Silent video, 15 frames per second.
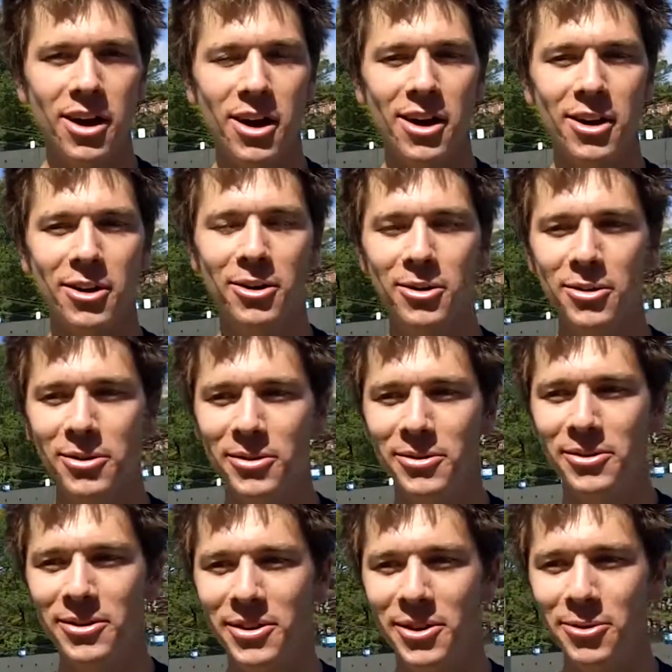Uh,
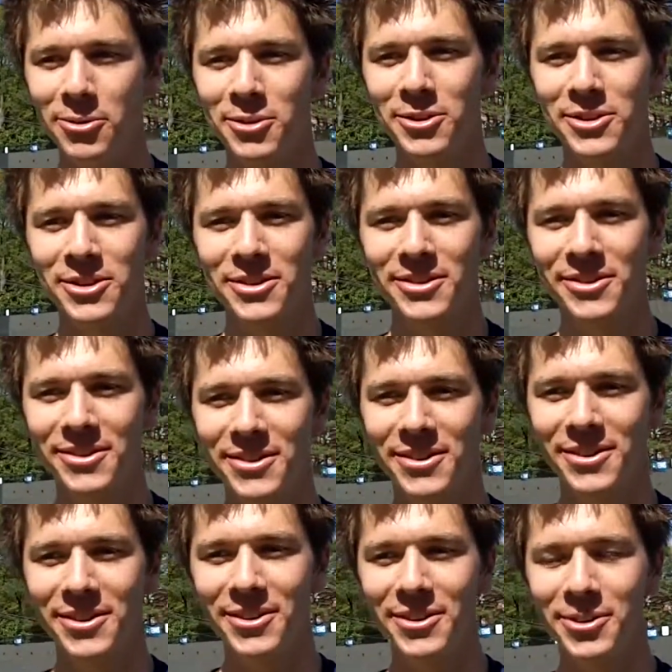it was
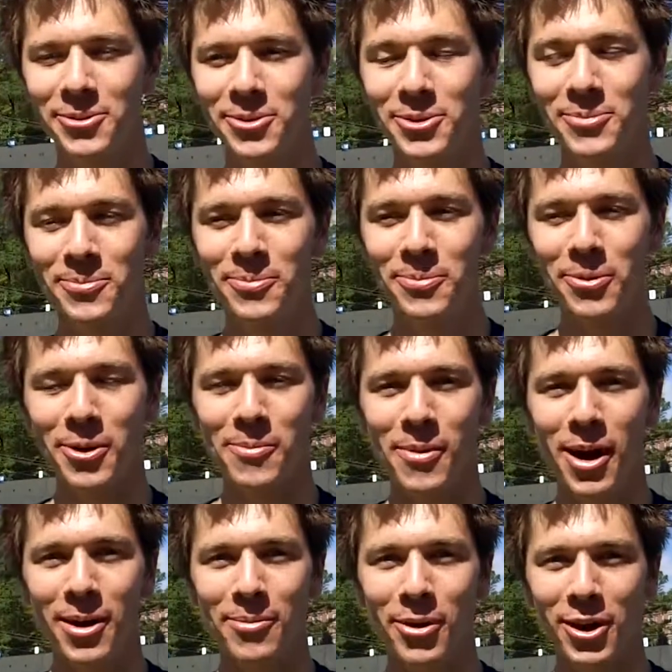it was pretty
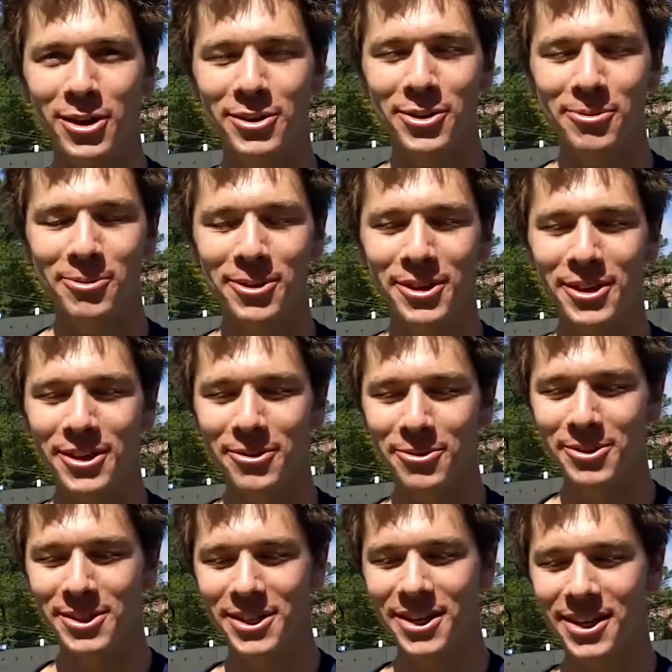mind-boggling, really. It
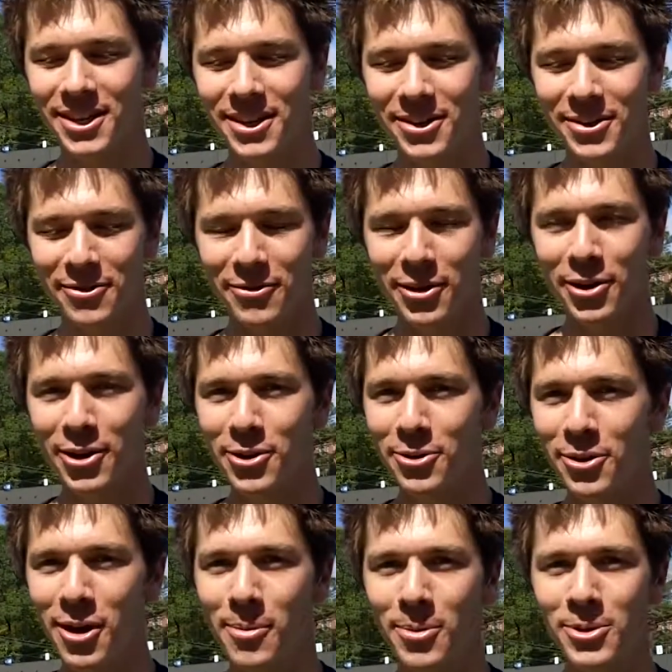was a very
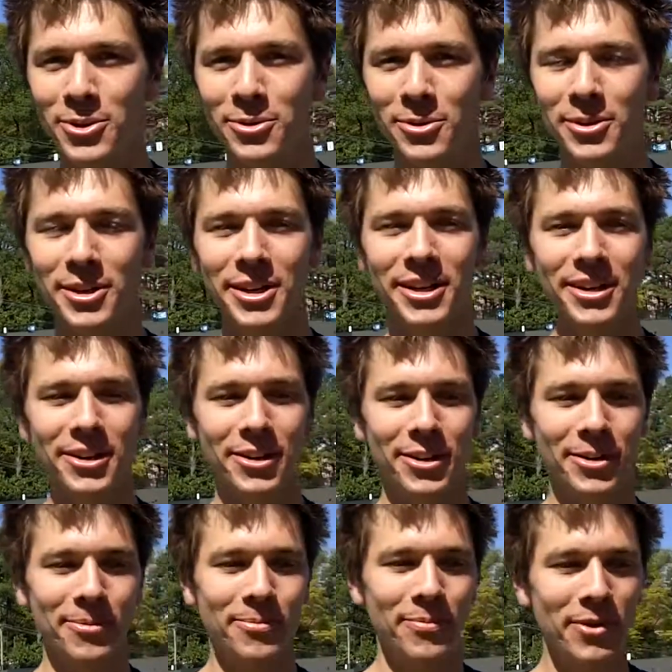cool opportunity.
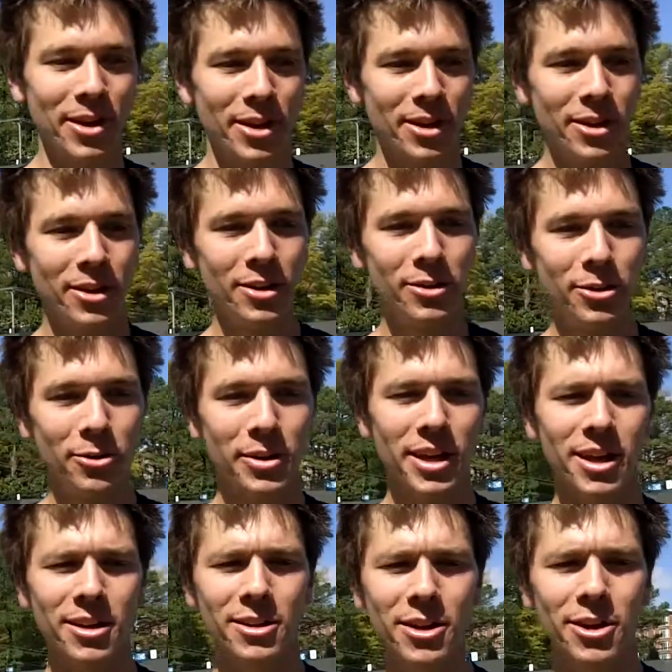Um, Louis
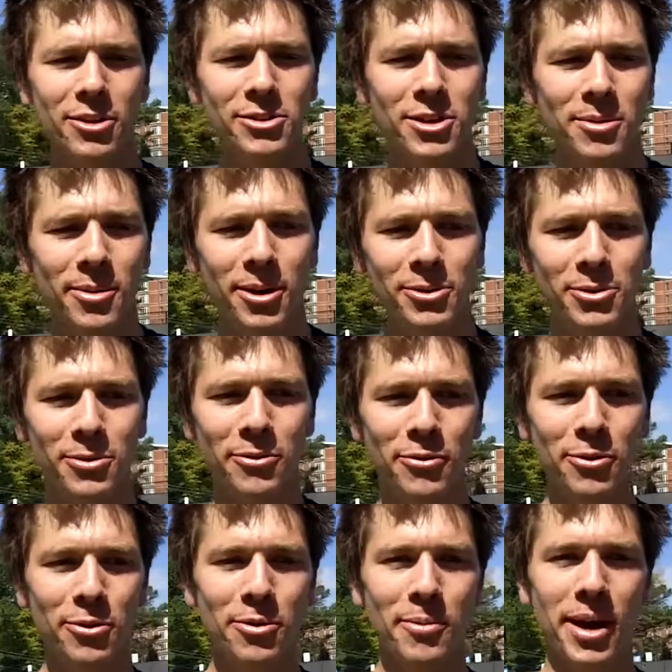has come out to a
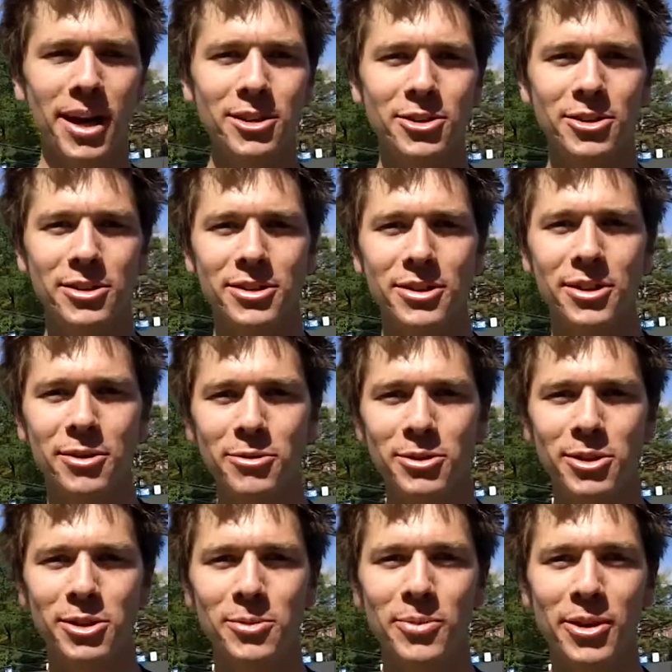few of the matches, and he was
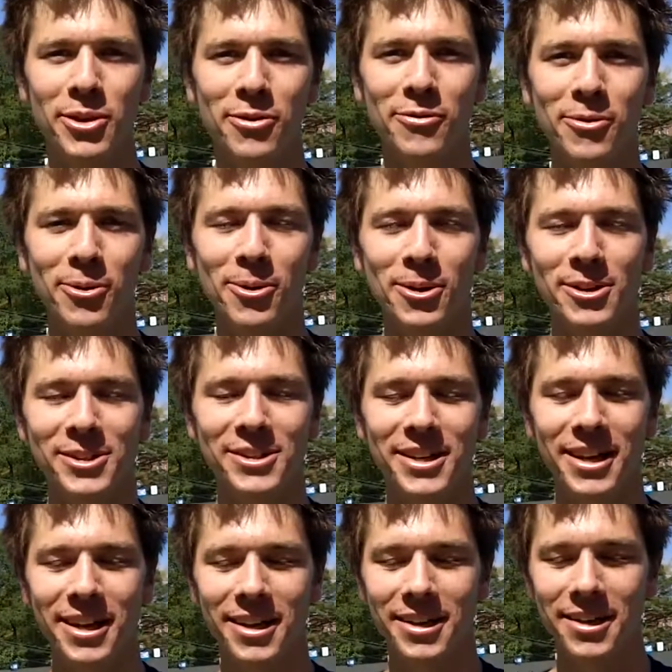the speaker for us,
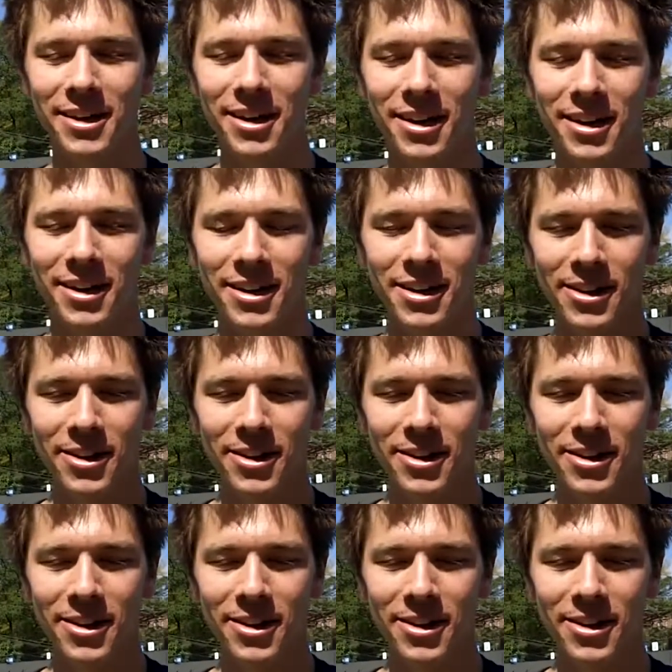and. Uh,